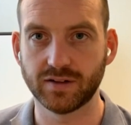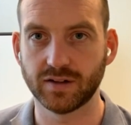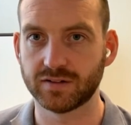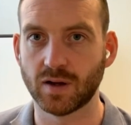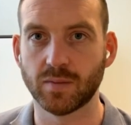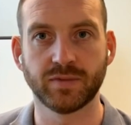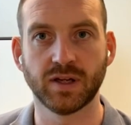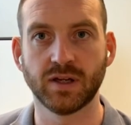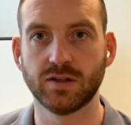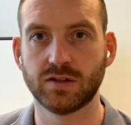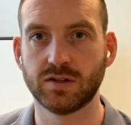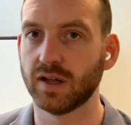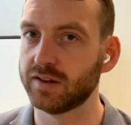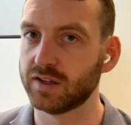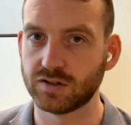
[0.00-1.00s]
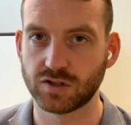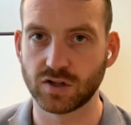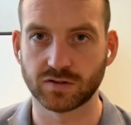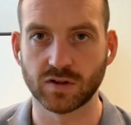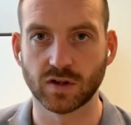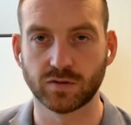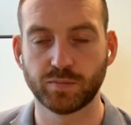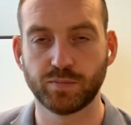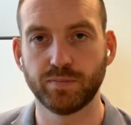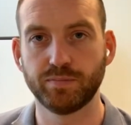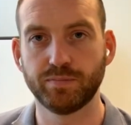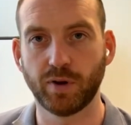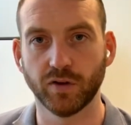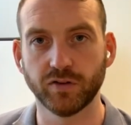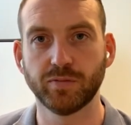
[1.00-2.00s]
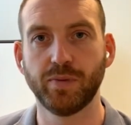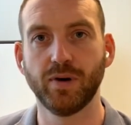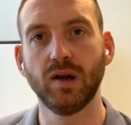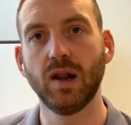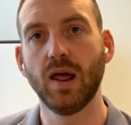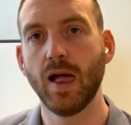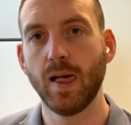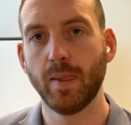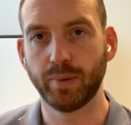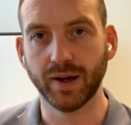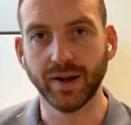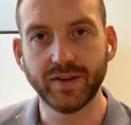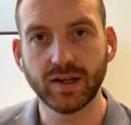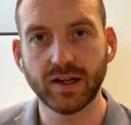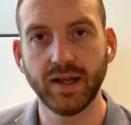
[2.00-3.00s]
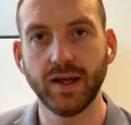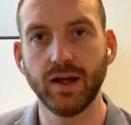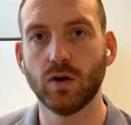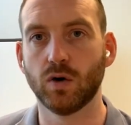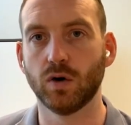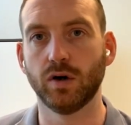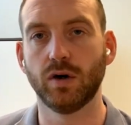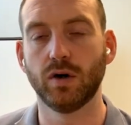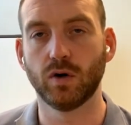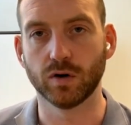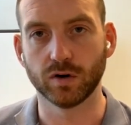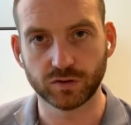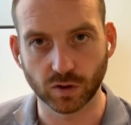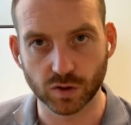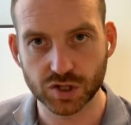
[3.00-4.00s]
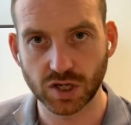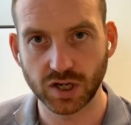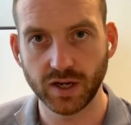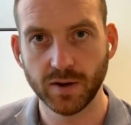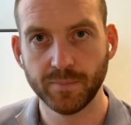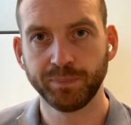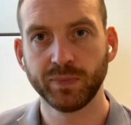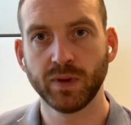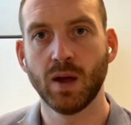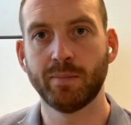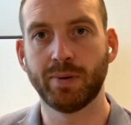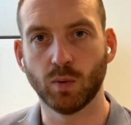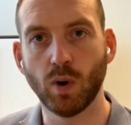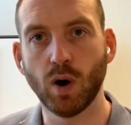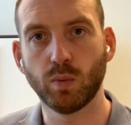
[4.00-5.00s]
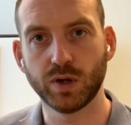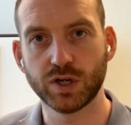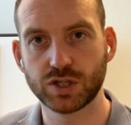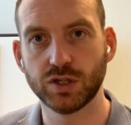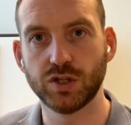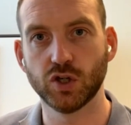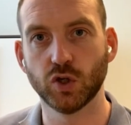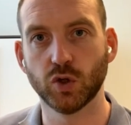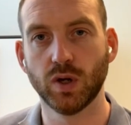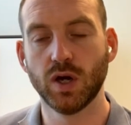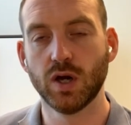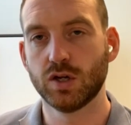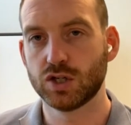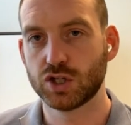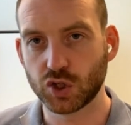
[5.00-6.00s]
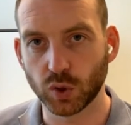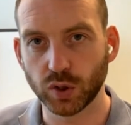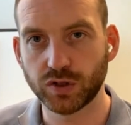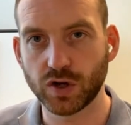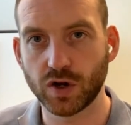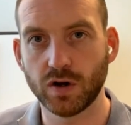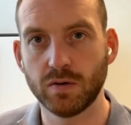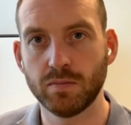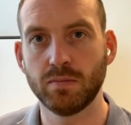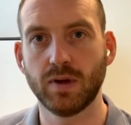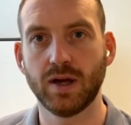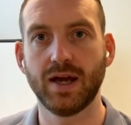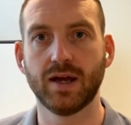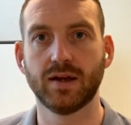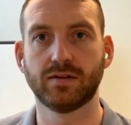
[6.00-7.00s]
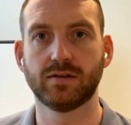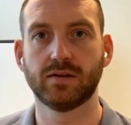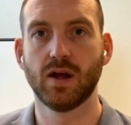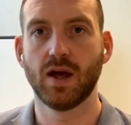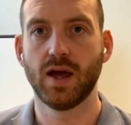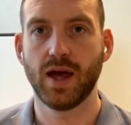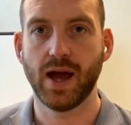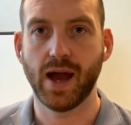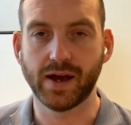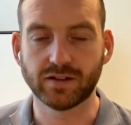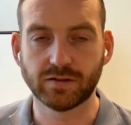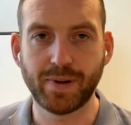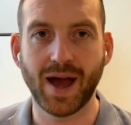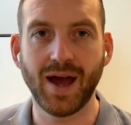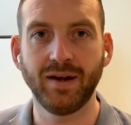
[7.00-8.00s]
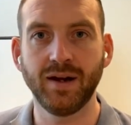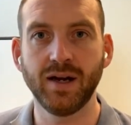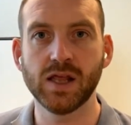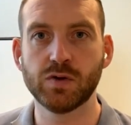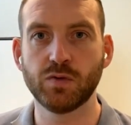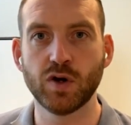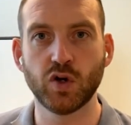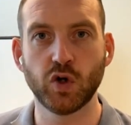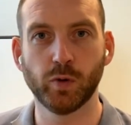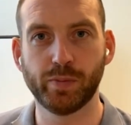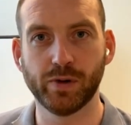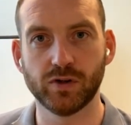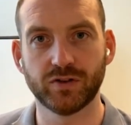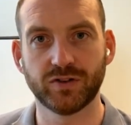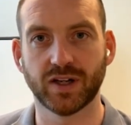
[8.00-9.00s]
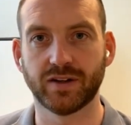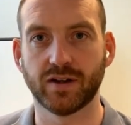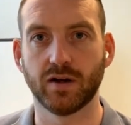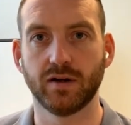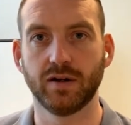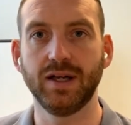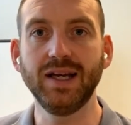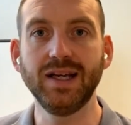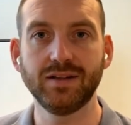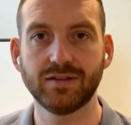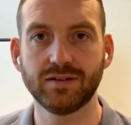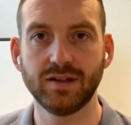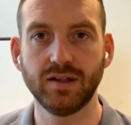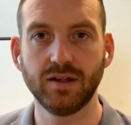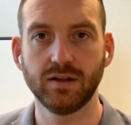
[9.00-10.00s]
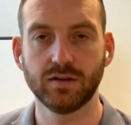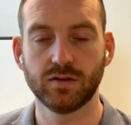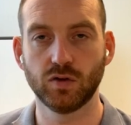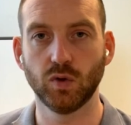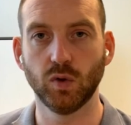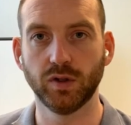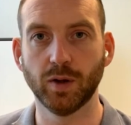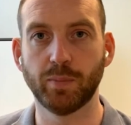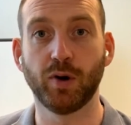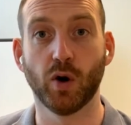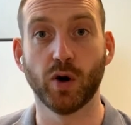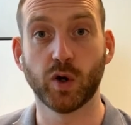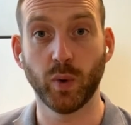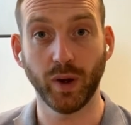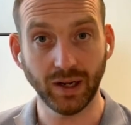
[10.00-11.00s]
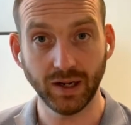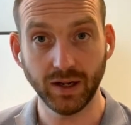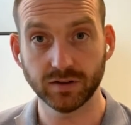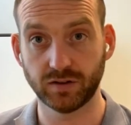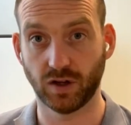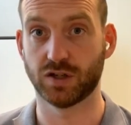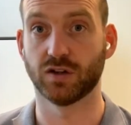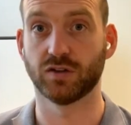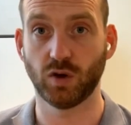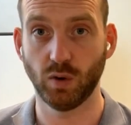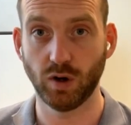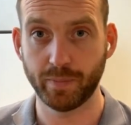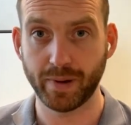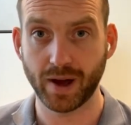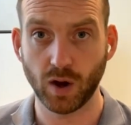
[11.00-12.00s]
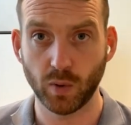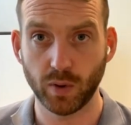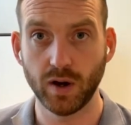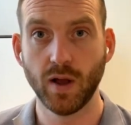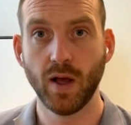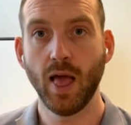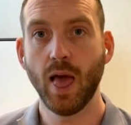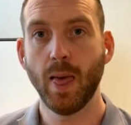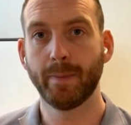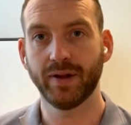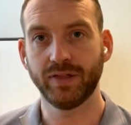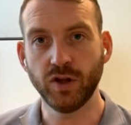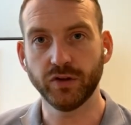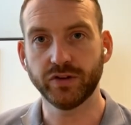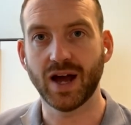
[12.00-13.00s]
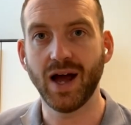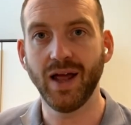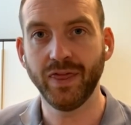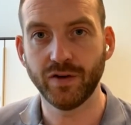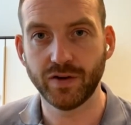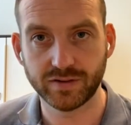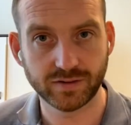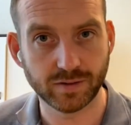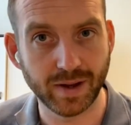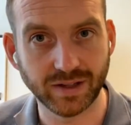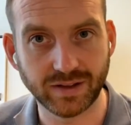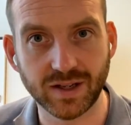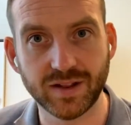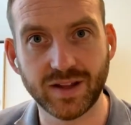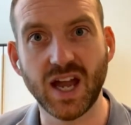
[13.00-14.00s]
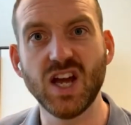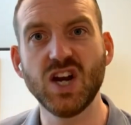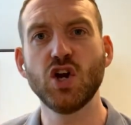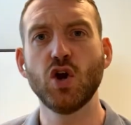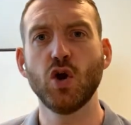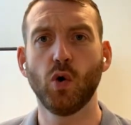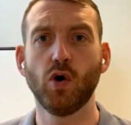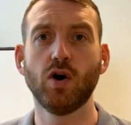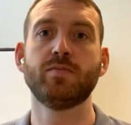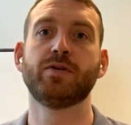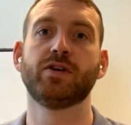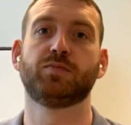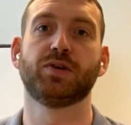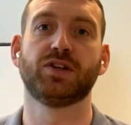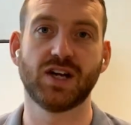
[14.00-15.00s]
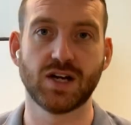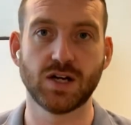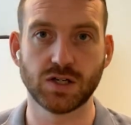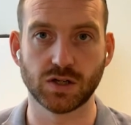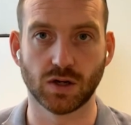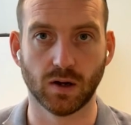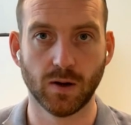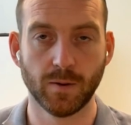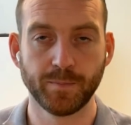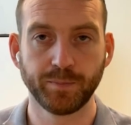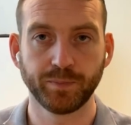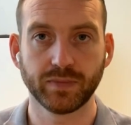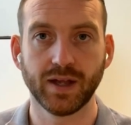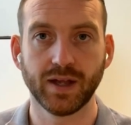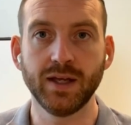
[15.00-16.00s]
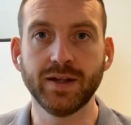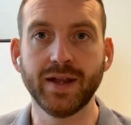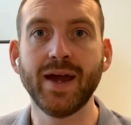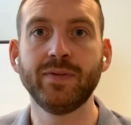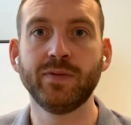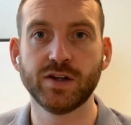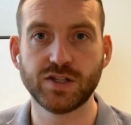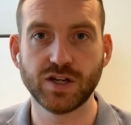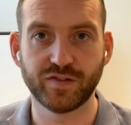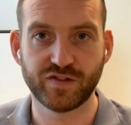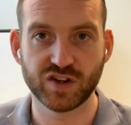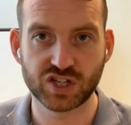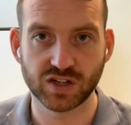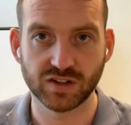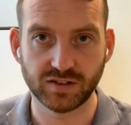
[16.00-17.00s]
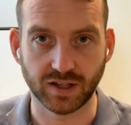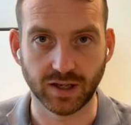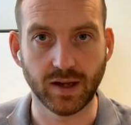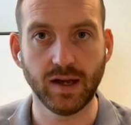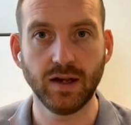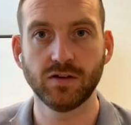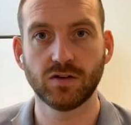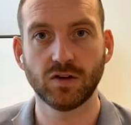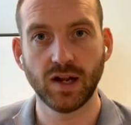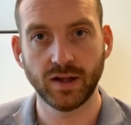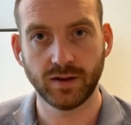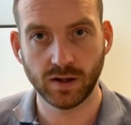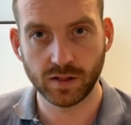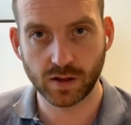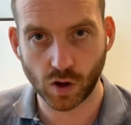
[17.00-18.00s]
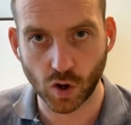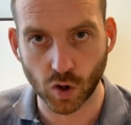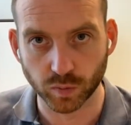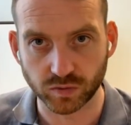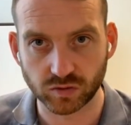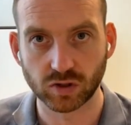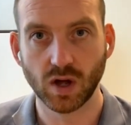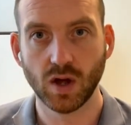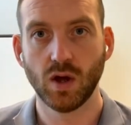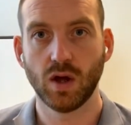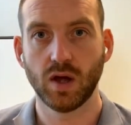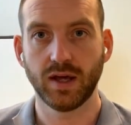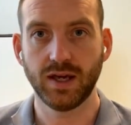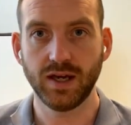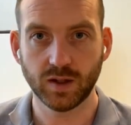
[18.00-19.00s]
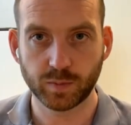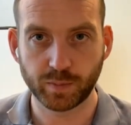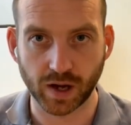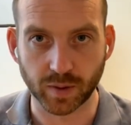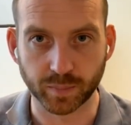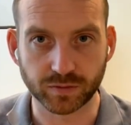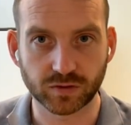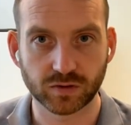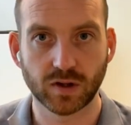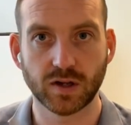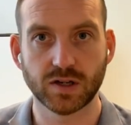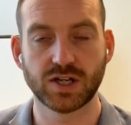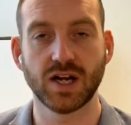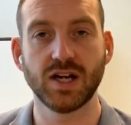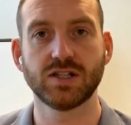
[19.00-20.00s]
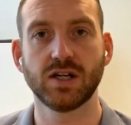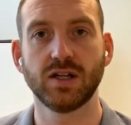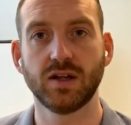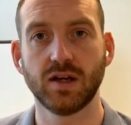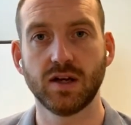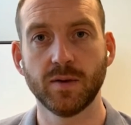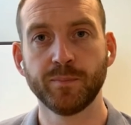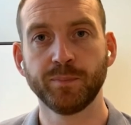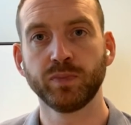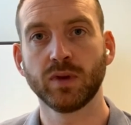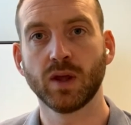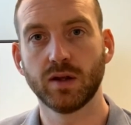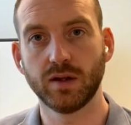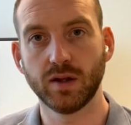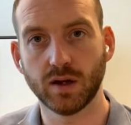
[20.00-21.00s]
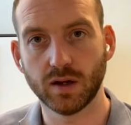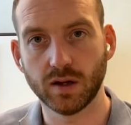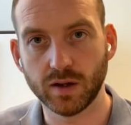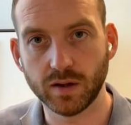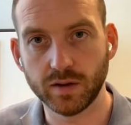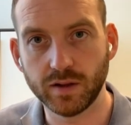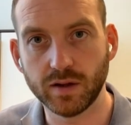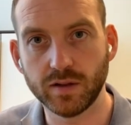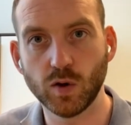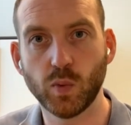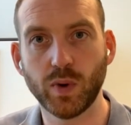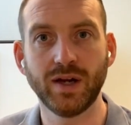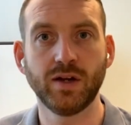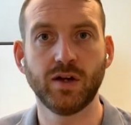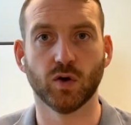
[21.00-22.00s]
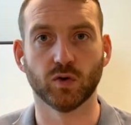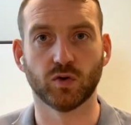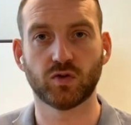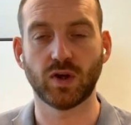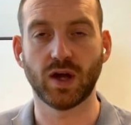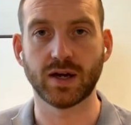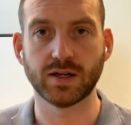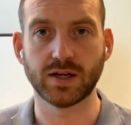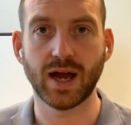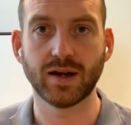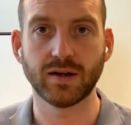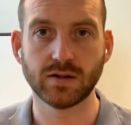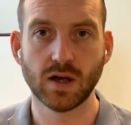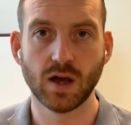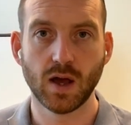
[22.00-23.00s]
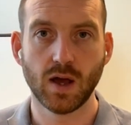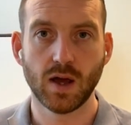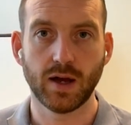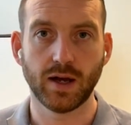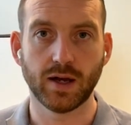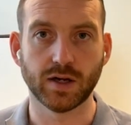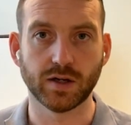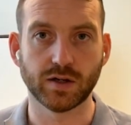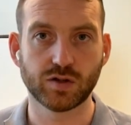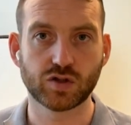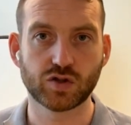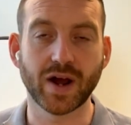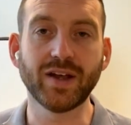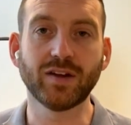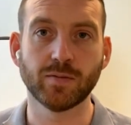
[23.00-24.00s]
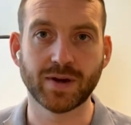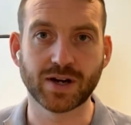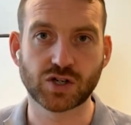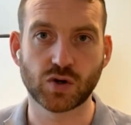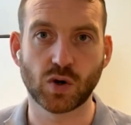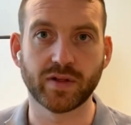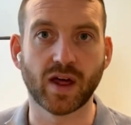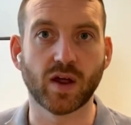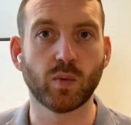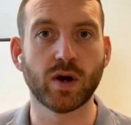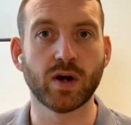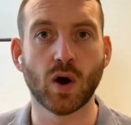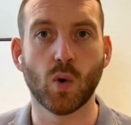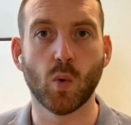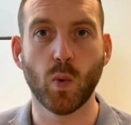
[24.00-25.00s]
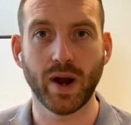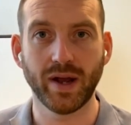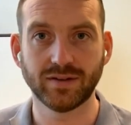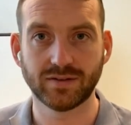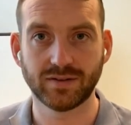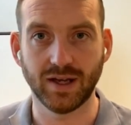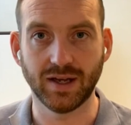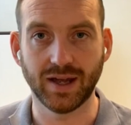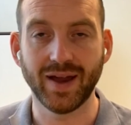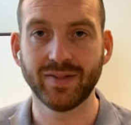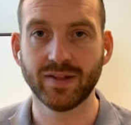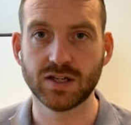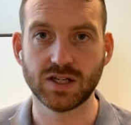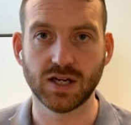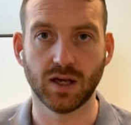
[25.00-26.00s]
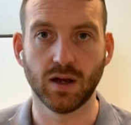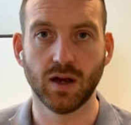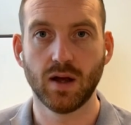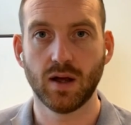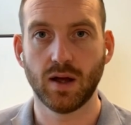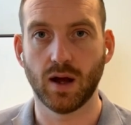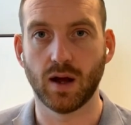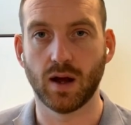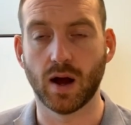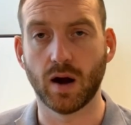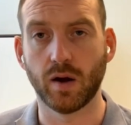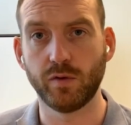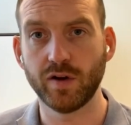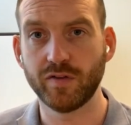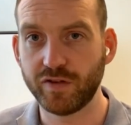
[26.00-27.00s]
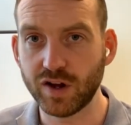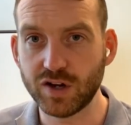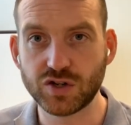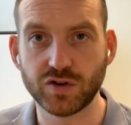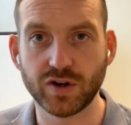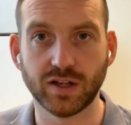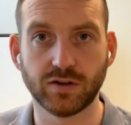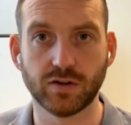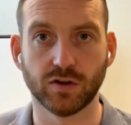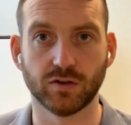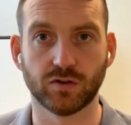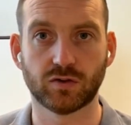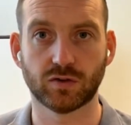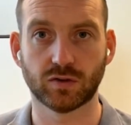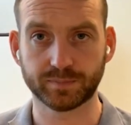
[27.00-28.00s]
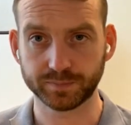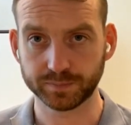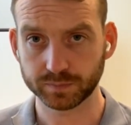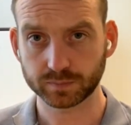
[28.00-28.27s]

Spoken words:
That is something that is just not possible politically or socially. But what we should do short term is expanding the renewables that are easy to deploy quickly, such as solar power, but not underestimating the enormous potential in energy efficiency, insulating the homes, heat pumps, changing the windows, and trying to make sure that we're not wasting energy, our refrigerators,